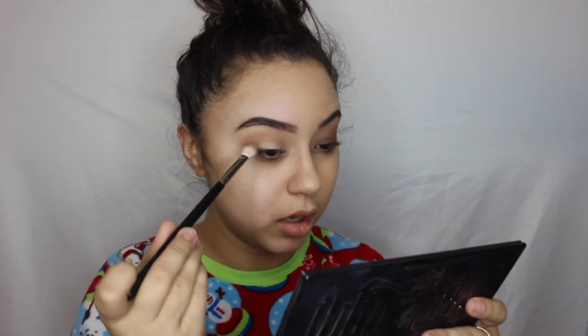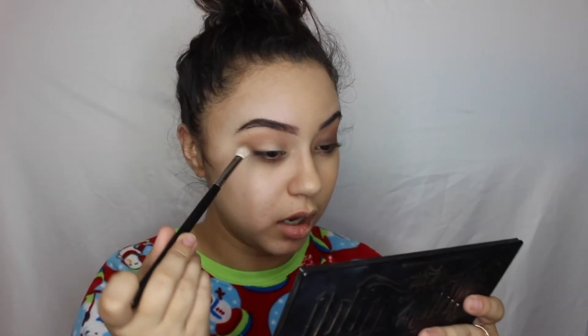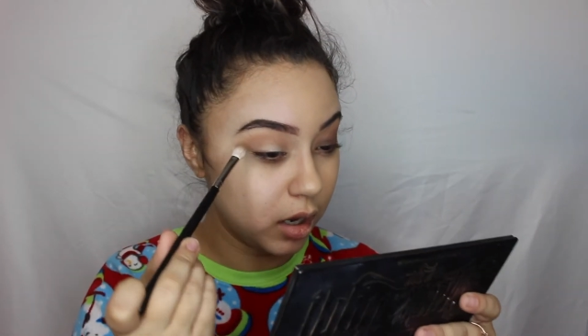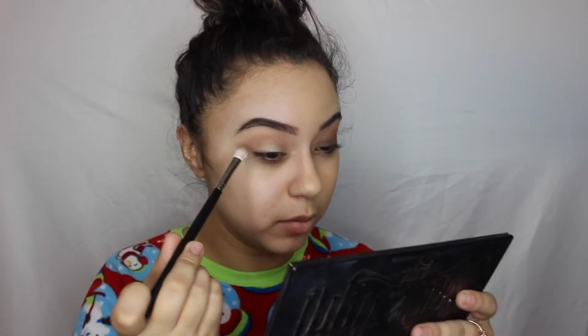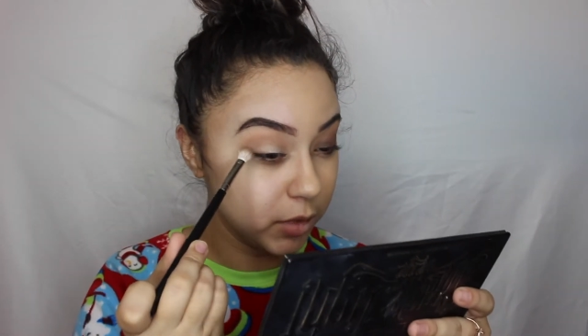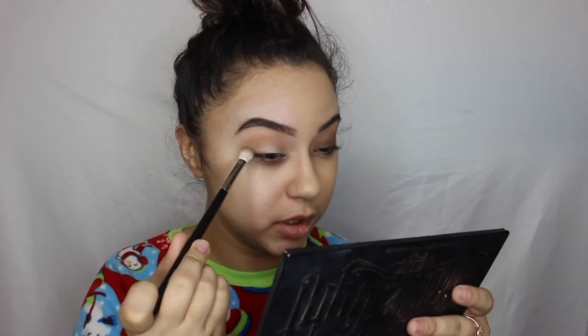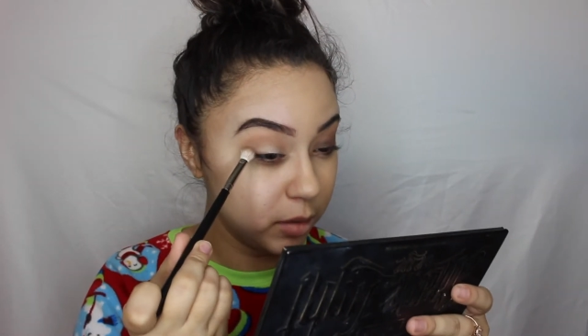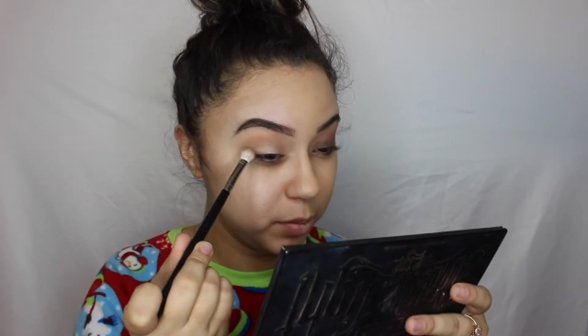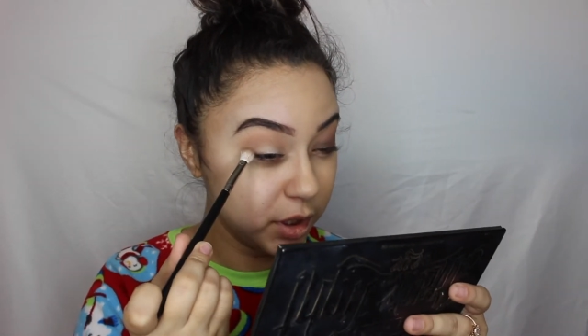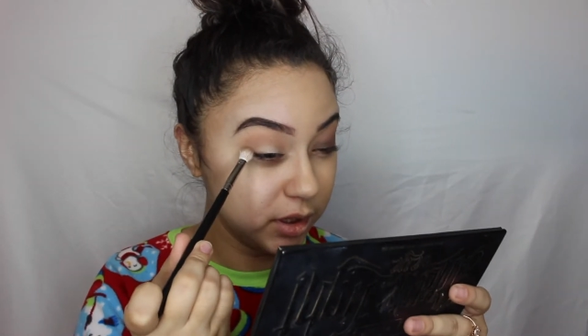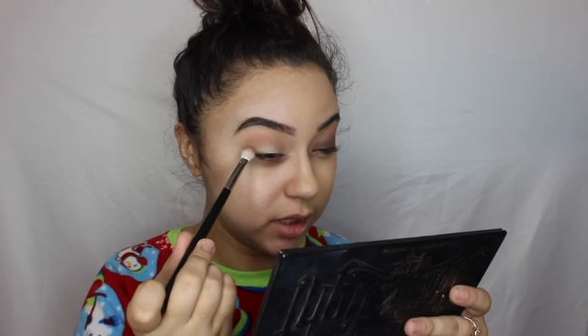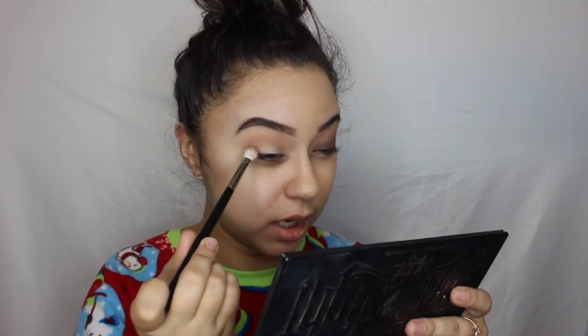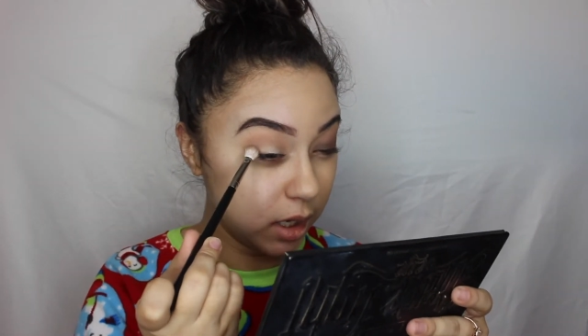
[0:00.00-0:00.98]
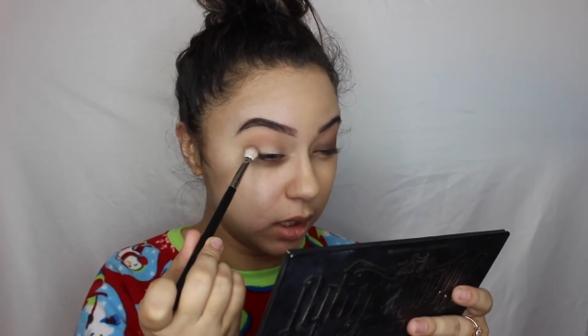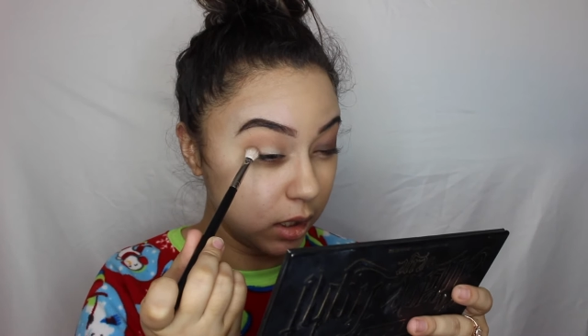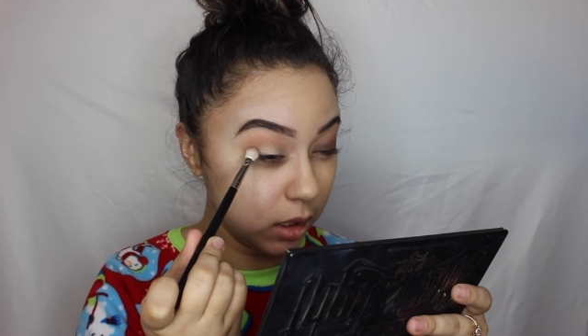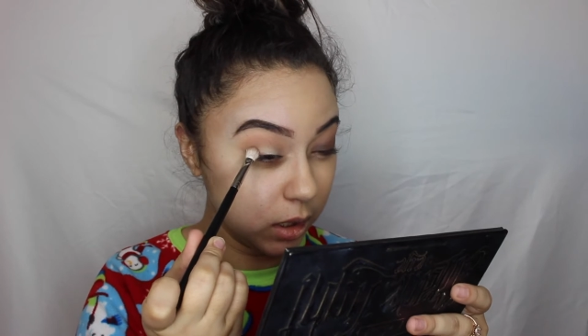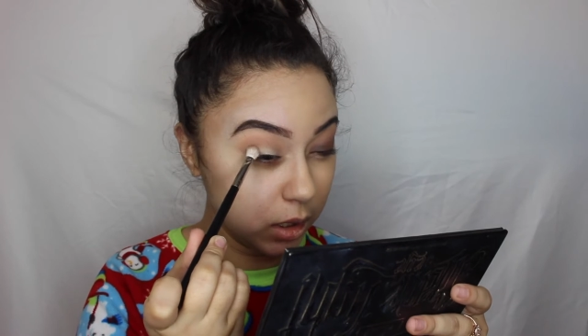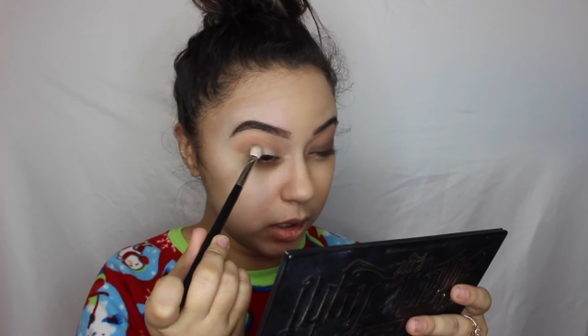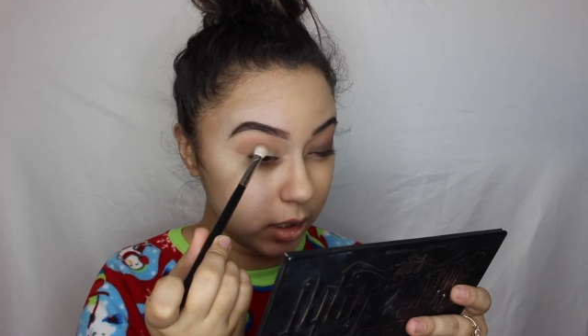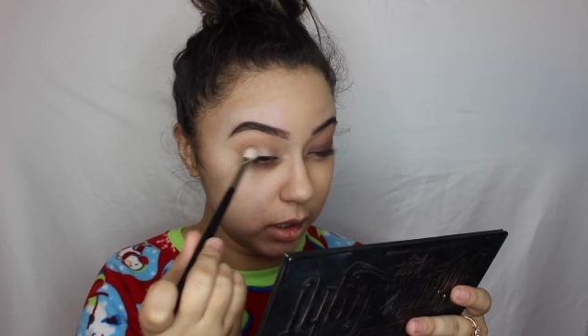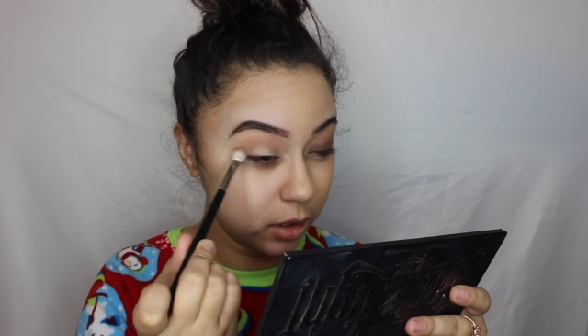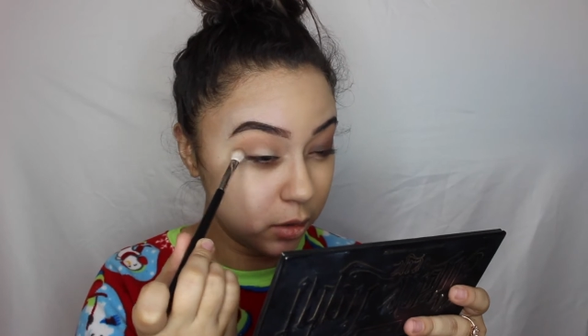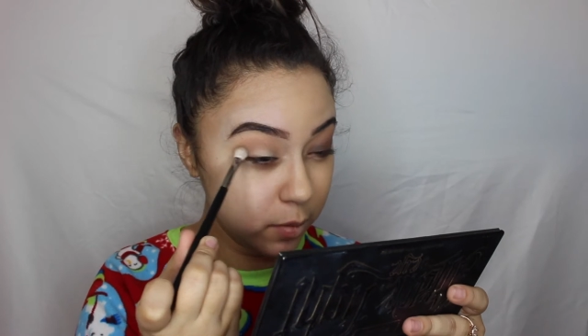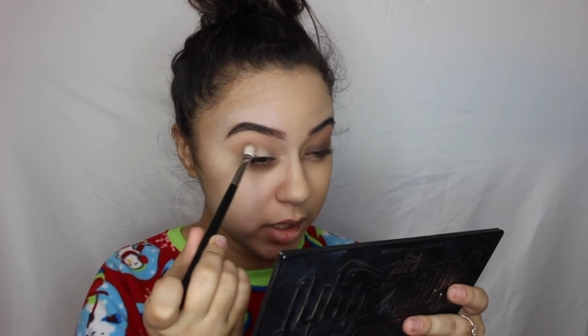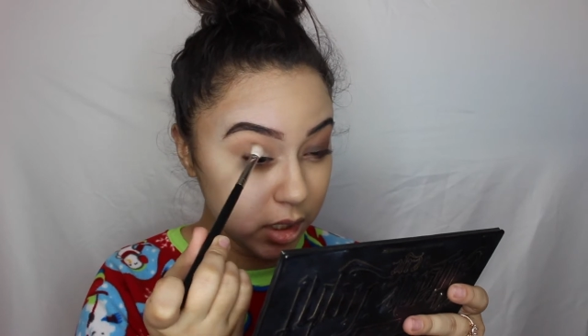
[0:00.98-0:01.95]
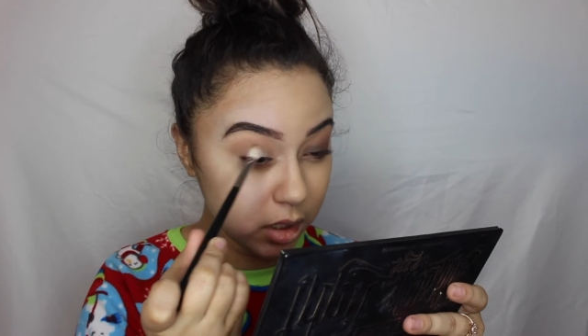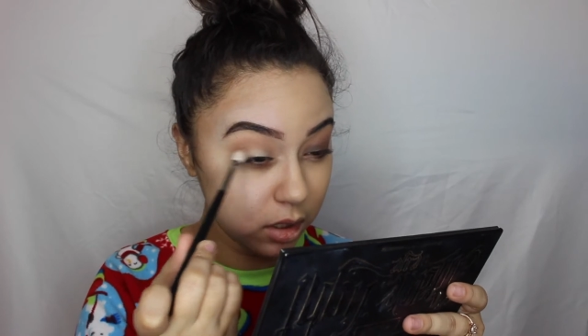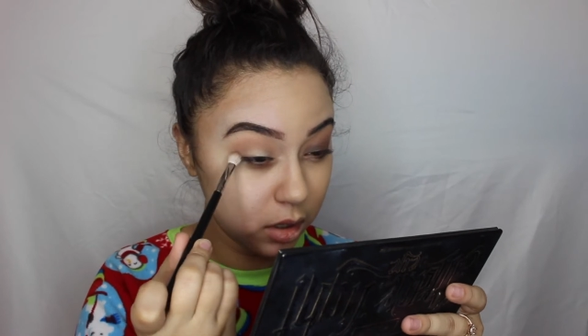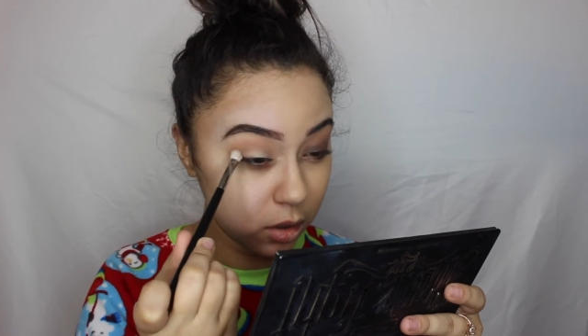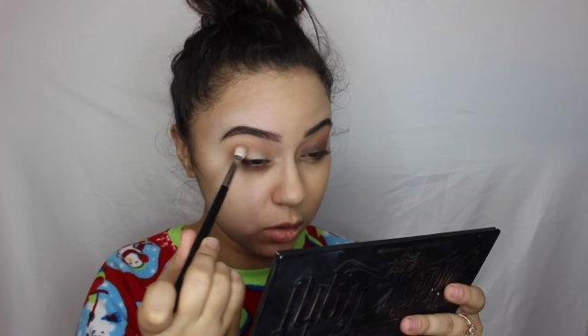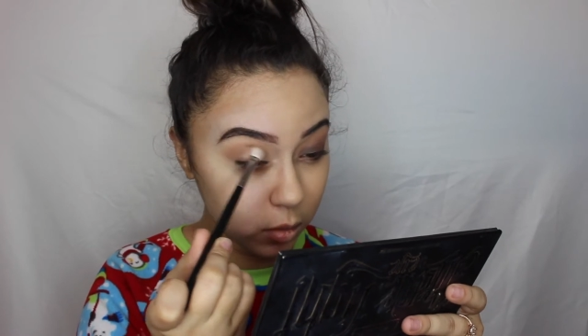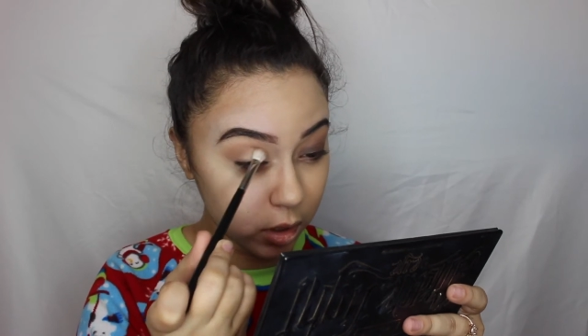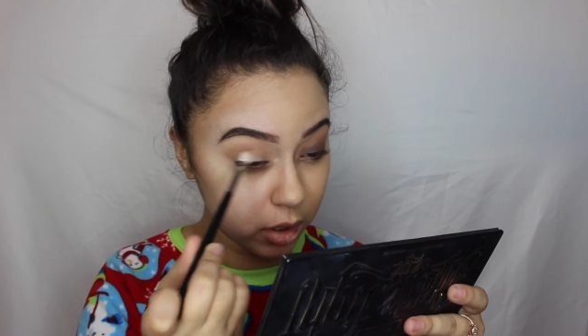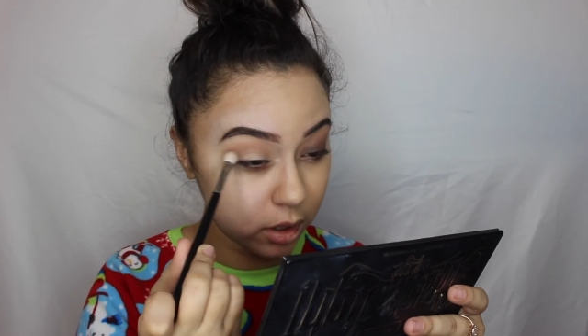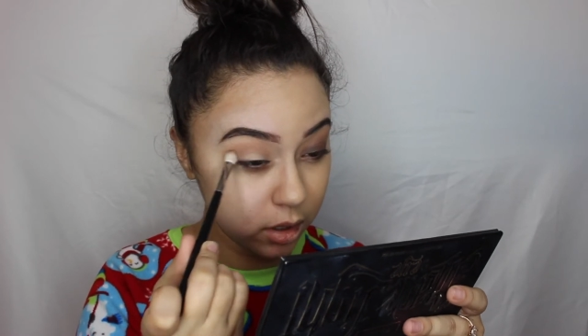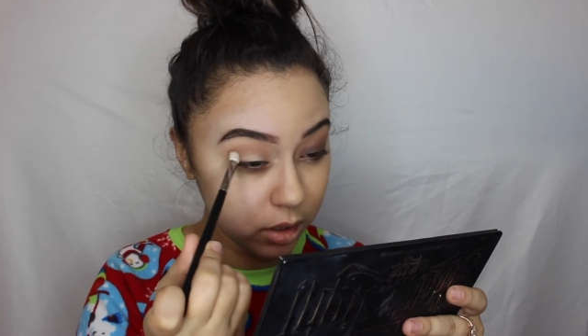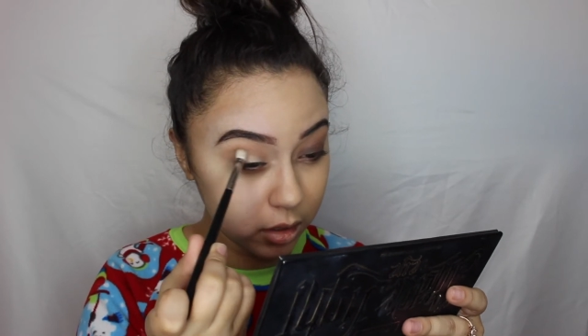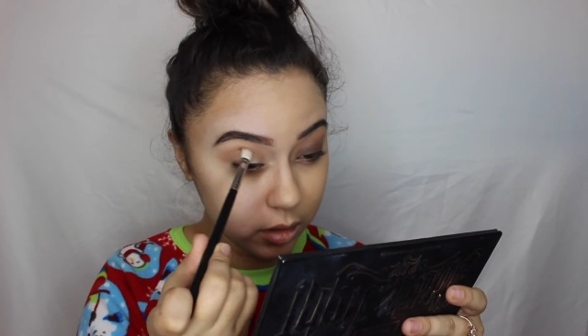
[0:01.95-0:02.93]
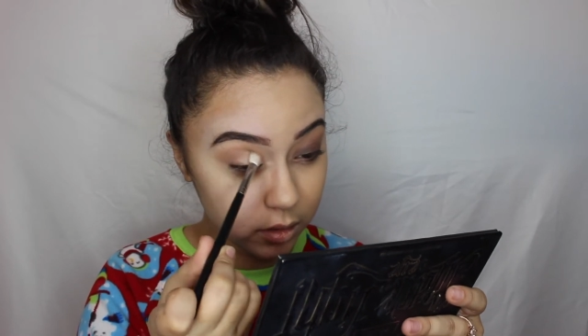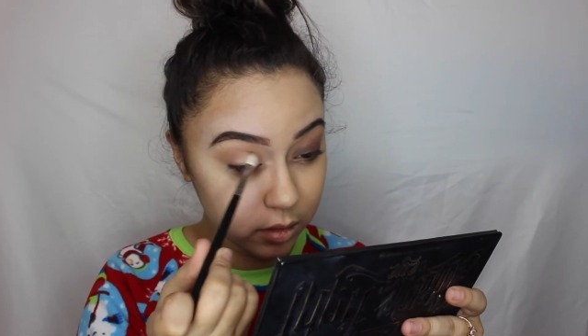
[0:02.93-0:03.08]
I'm going to put that a little bit lower